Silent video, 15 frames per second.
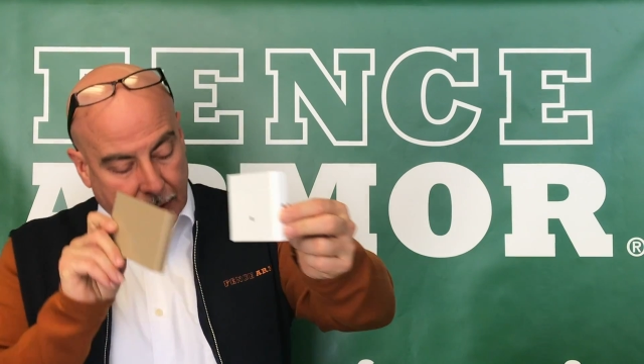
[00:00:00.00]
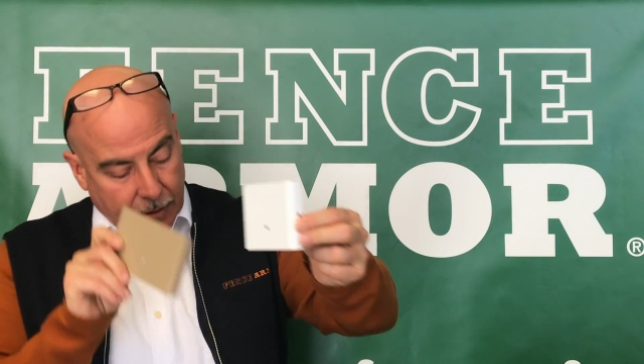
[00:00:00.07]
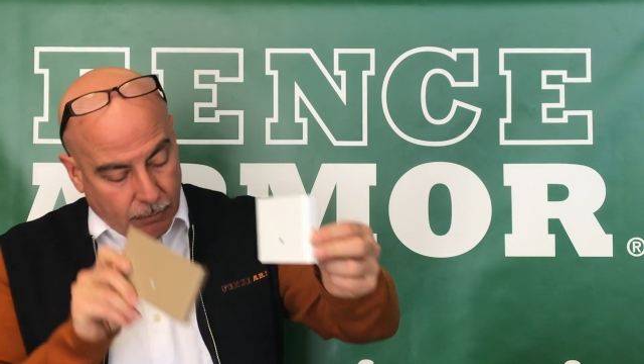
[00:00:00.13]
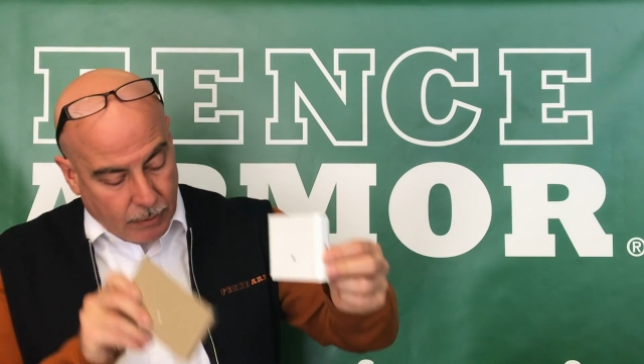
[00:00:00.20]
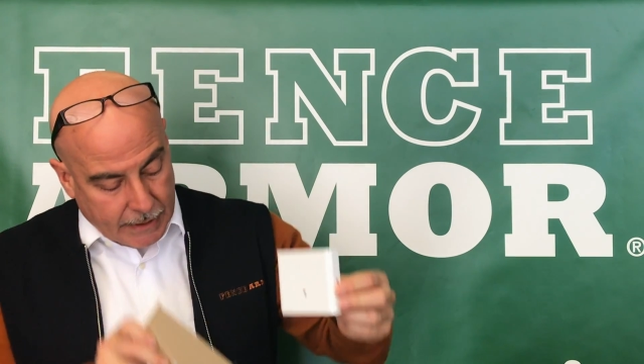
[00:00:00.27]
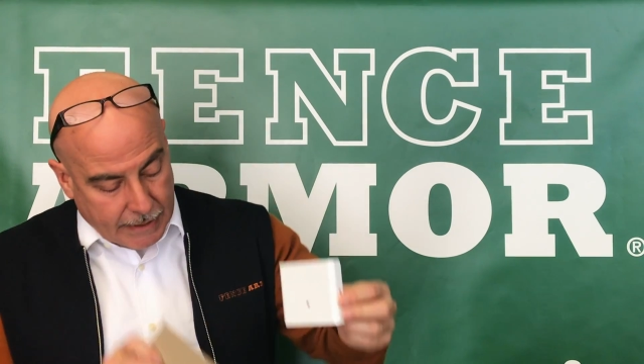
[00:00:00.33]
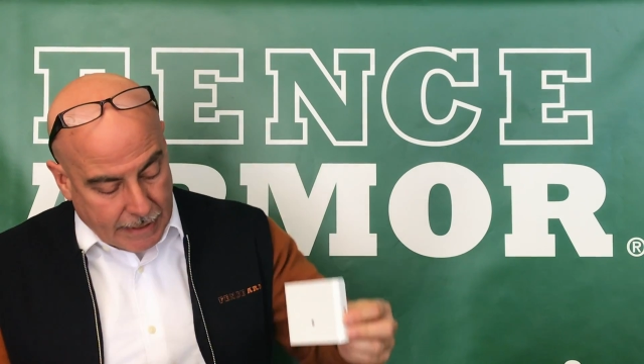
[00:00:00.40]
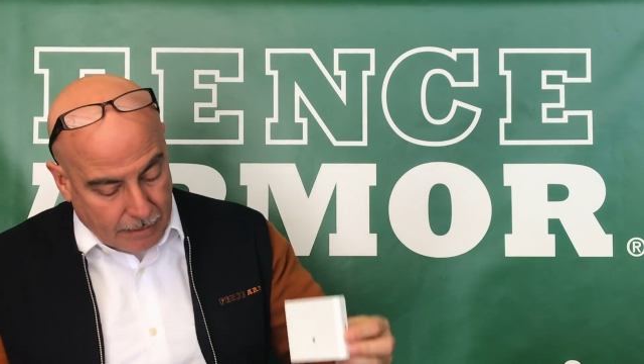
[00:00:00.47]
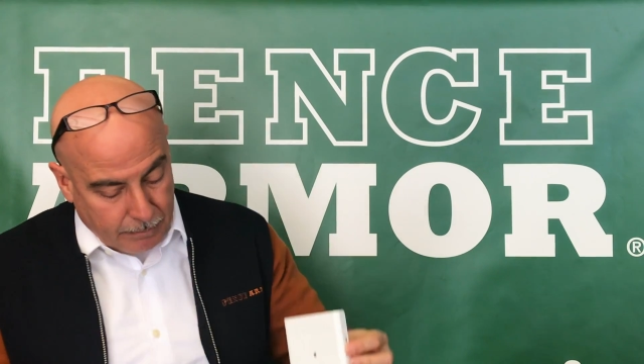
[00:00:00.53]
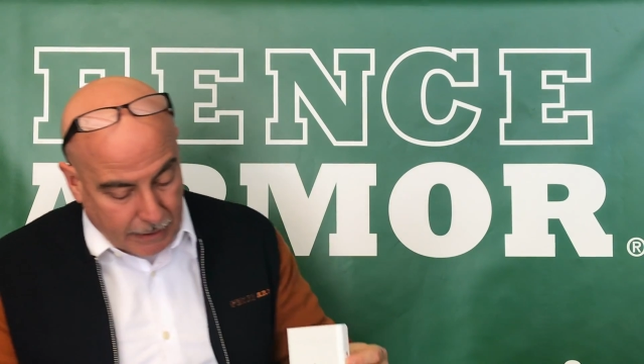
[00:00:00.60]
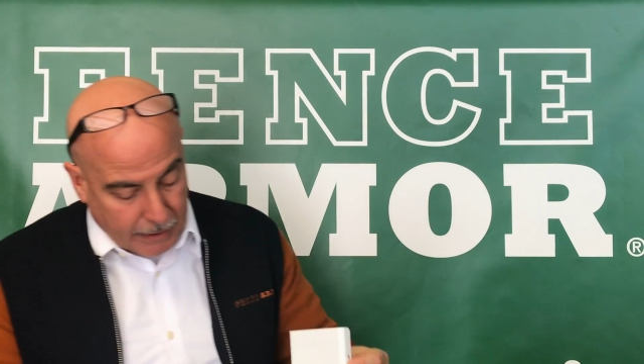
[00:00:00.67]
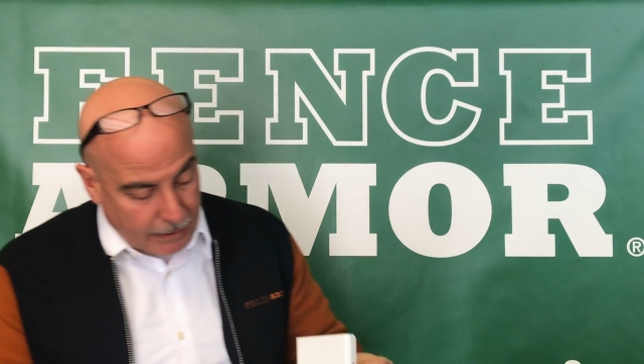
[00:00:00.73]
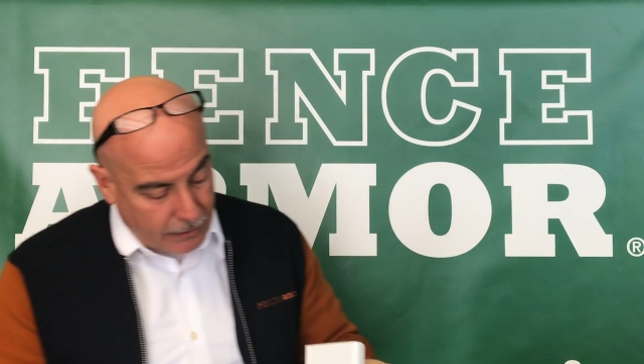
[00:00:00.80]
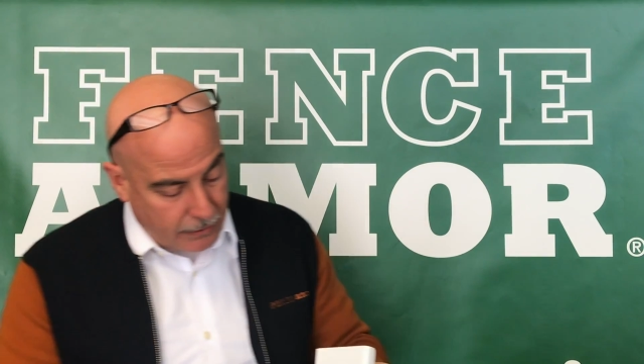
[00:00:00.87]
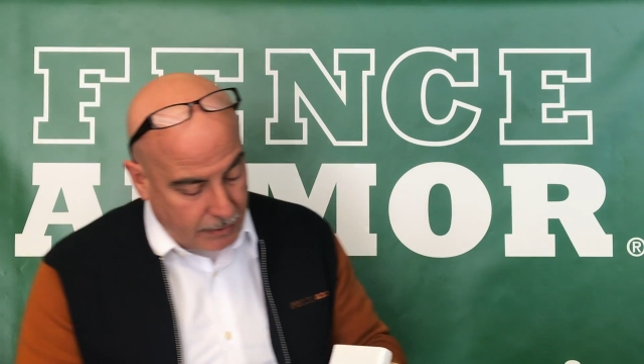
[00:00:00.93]
And what that
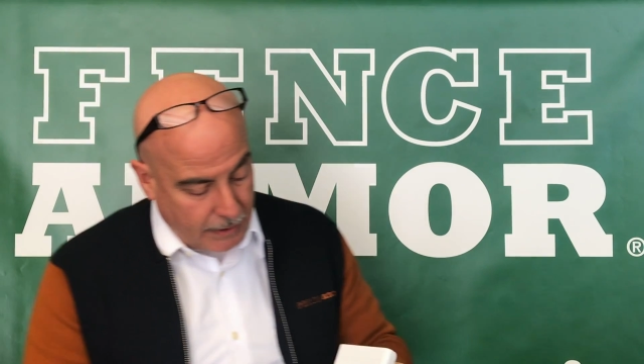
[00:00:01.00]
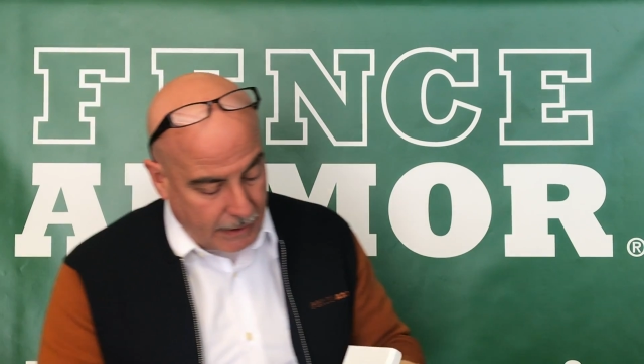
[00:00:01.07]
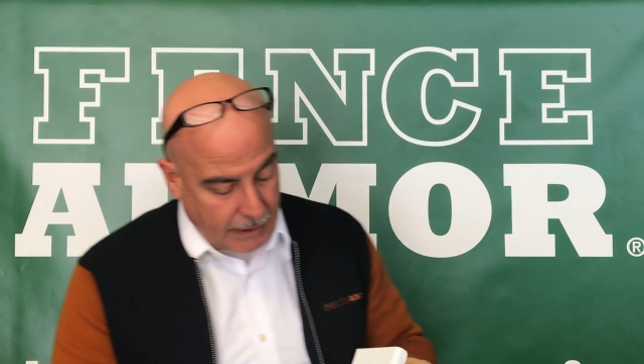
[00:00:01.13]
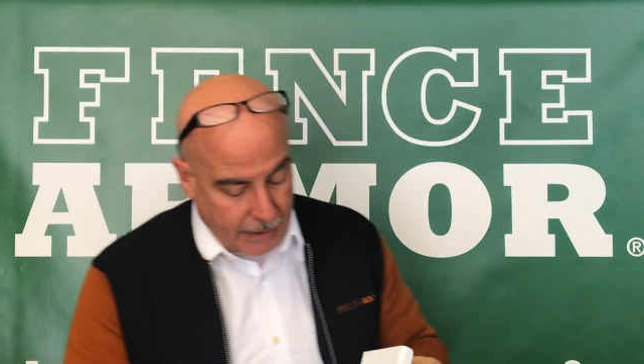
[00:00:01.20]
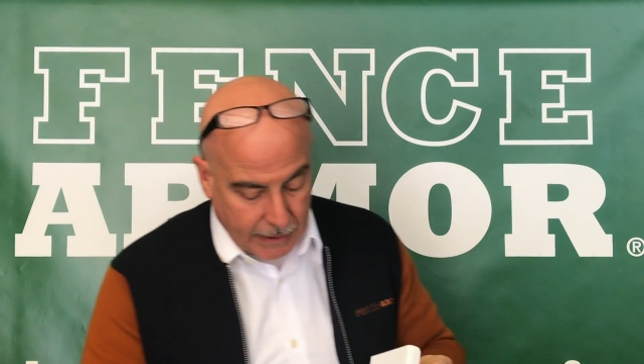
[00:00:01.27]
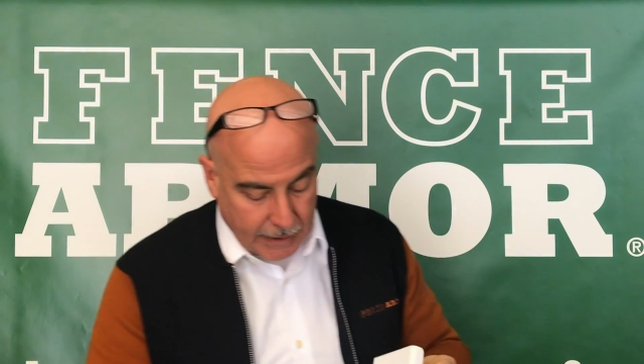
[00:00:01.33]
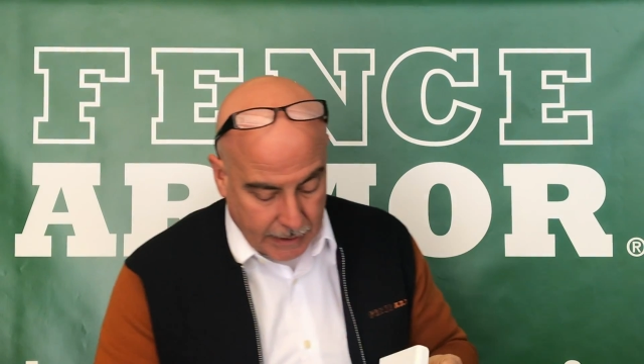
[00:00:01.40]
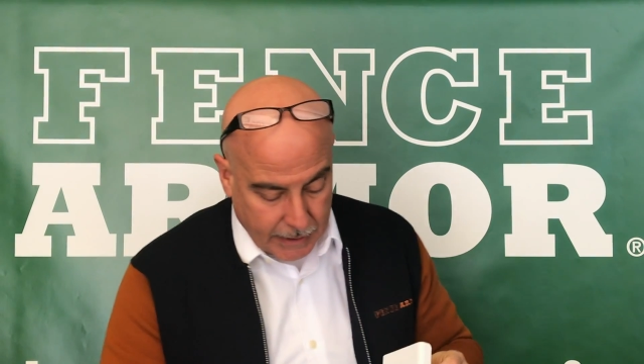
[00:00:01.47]
means really